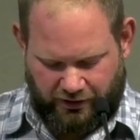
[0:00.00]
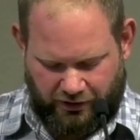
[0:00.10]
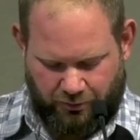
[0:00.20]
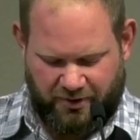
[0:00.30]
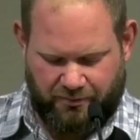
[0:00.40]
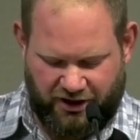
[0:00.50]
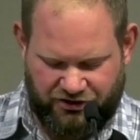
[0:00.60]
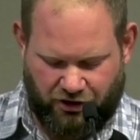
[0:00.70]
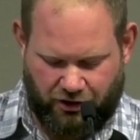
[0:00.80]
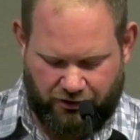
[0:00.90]
it'll be
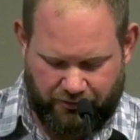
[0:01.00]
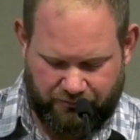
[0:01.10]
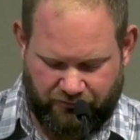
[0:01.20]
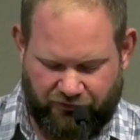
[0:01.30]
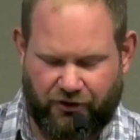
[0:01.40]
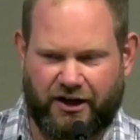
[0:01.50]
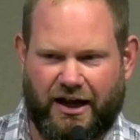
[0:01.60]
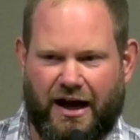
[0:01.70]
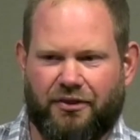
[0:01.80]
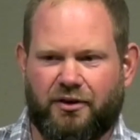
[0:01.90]
much harder for a
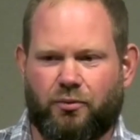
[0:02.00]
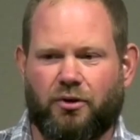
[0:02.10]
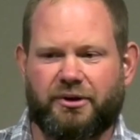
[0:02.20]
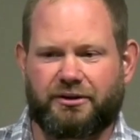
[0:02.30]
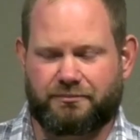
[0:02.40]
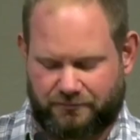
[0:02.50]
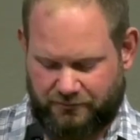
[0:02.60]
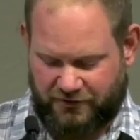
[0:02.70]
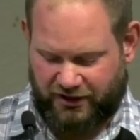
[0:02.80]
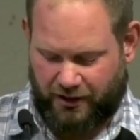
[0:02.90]
godly woman
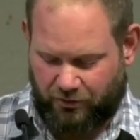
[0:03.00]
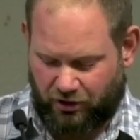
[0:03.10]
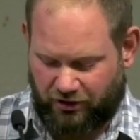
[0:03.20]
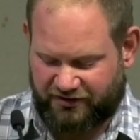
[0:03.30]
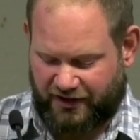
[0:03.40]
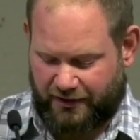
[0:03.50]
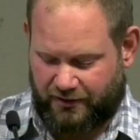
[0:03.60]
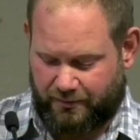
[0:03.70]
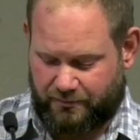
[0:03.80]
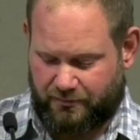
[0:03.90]
to come alongside
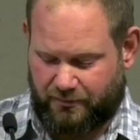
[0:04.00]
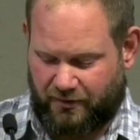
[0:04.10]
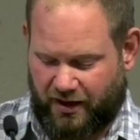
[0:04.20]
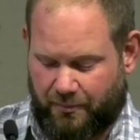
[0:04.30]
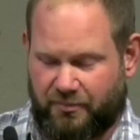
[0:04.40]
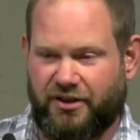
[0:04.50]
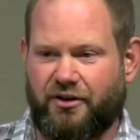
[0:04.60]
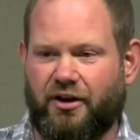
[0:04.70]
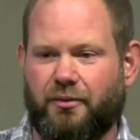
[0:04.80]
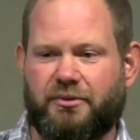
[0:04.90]
them and be
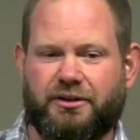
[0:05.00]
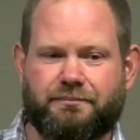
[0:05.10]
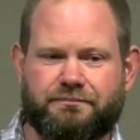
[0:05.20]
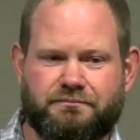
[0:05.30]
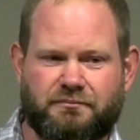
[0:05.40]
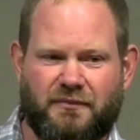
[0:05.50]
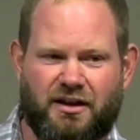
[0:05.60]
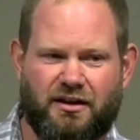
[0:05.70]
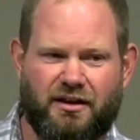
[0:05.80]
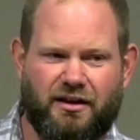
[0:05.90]
their helpmeet.
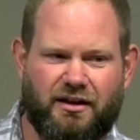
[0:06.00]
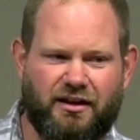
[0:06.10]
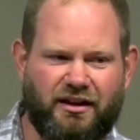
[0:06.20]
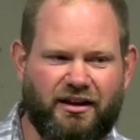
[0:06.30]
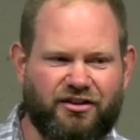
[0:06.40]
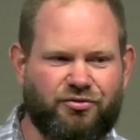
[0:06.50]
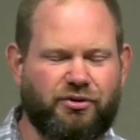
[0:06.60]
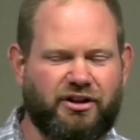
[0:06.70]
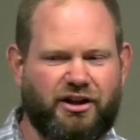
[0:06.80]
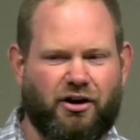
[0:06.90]
It's
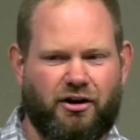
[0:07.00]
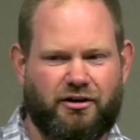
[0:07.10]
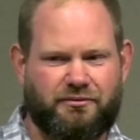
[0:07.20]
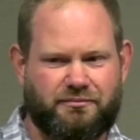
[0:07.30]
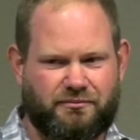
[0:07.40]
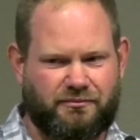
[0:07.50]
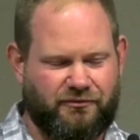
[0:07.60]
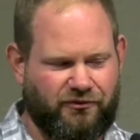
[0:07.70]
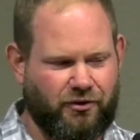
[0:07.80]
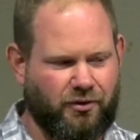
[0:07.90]
really hard
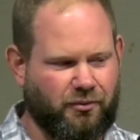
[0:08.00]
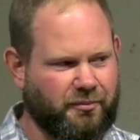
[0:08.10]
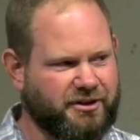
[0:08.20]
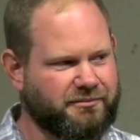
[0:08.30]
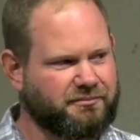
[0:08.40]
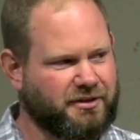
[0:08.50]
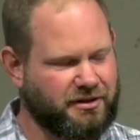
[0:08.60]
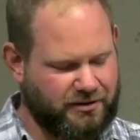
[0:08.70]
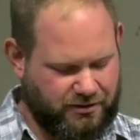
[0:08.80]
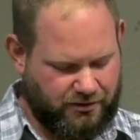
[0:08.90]
for a woman
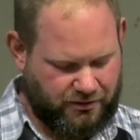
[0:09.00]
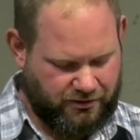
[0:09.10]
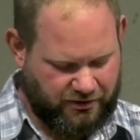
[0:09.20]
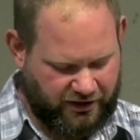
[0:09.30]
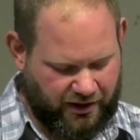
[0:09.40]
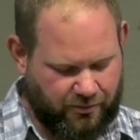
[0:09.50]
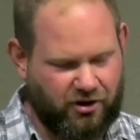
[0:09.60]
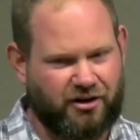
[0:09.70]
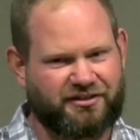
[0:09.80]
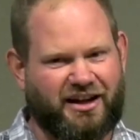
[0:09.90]
to come
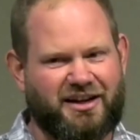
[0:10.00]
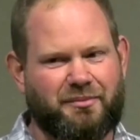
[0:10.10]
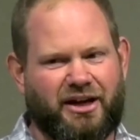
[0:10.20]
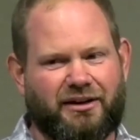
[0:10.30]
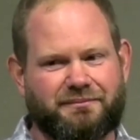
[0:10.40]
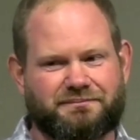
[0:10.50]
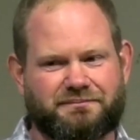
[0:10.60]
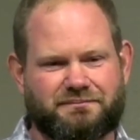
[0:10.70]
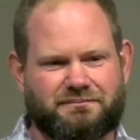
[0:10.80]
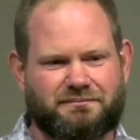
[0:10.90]
alongside a man
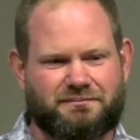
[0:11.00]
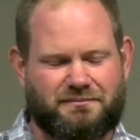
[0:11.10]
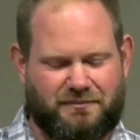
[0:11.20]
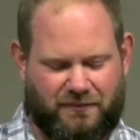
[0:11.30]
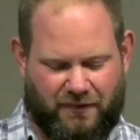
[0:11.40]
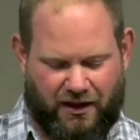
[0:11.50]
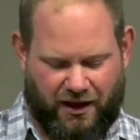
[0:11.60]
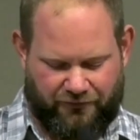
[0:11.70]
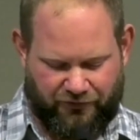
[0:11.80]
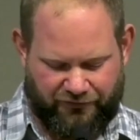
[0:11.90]

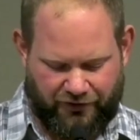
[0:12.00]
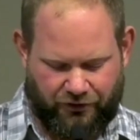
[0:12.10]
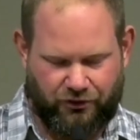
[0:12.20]
and fulfill